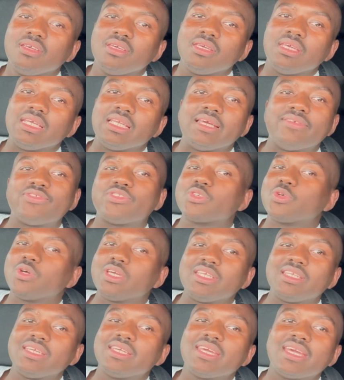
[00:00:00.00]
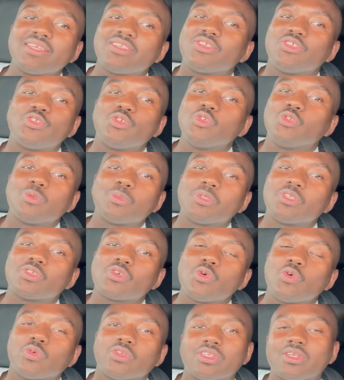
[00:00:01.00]
He left school. He didn't get to shoot up the
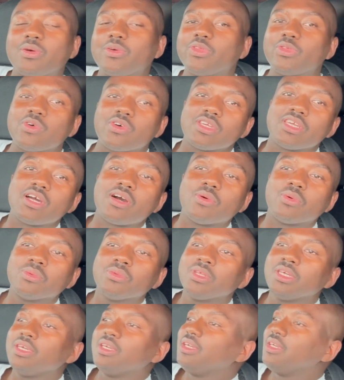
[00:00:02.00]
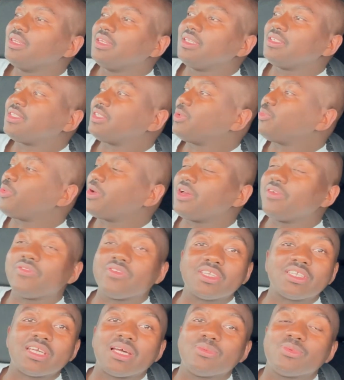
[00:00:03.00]
school, so he thought, yo, this is the
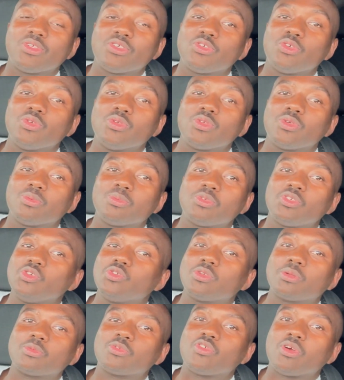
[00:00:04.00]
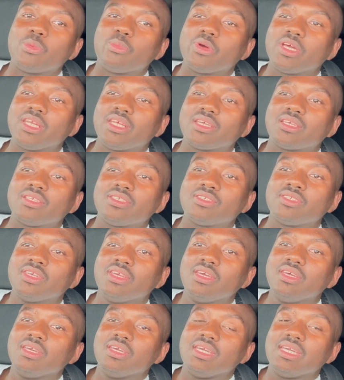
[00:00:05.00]
perfect time to shoot up Trump, innit? Because
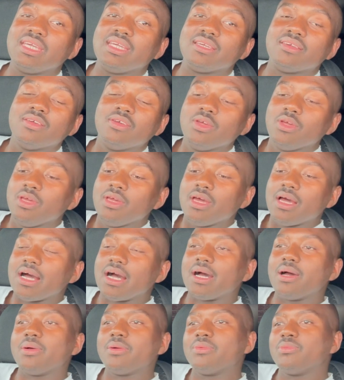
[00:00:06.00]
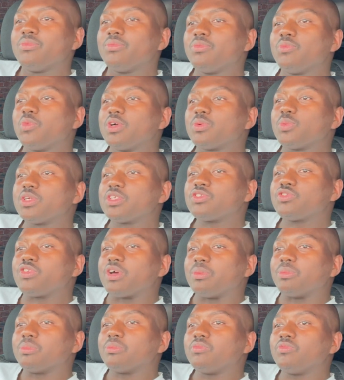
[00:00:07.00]
he... What's
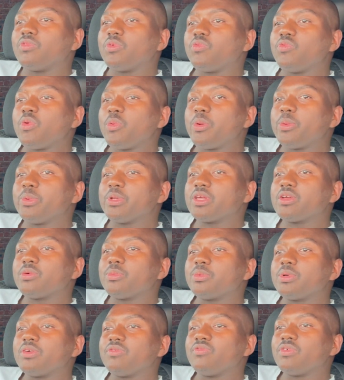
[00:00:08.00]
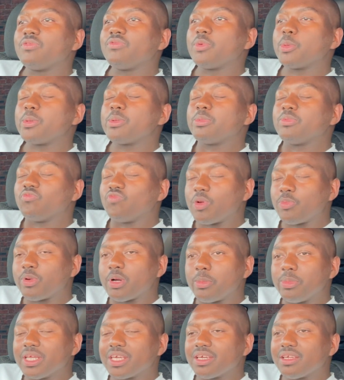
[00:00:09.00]
Trump?
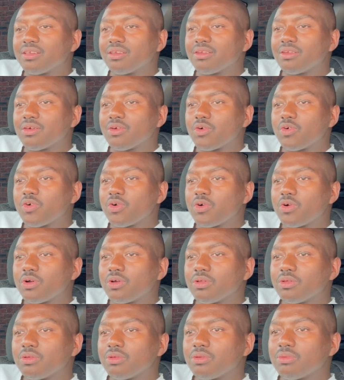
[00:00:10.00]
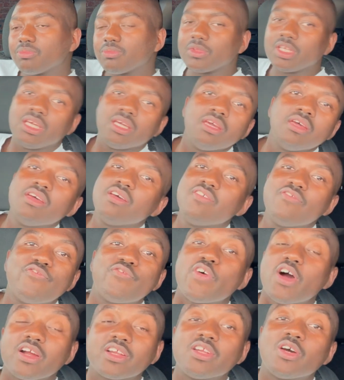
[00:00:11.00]
Republican? Or...
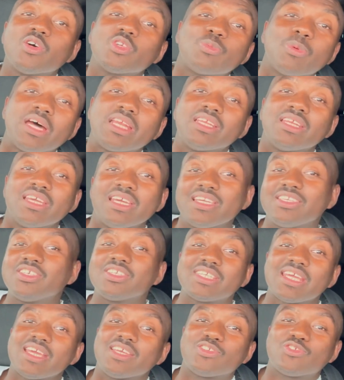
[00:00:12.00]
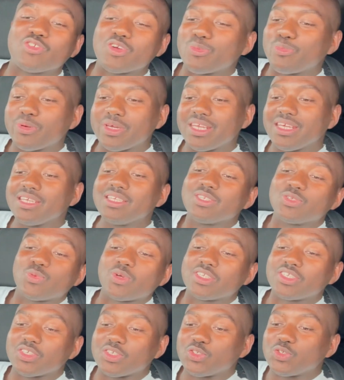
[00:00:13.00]
Fuck knows, man. He just hates Trump, innit? He just
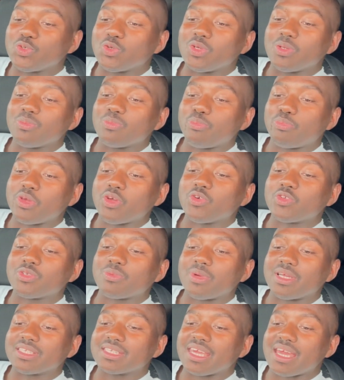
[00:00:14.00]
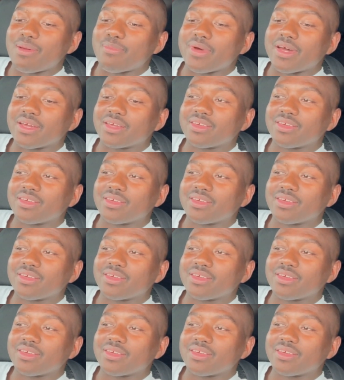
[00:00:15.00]
wants to shoot him, peel somebody's cat back.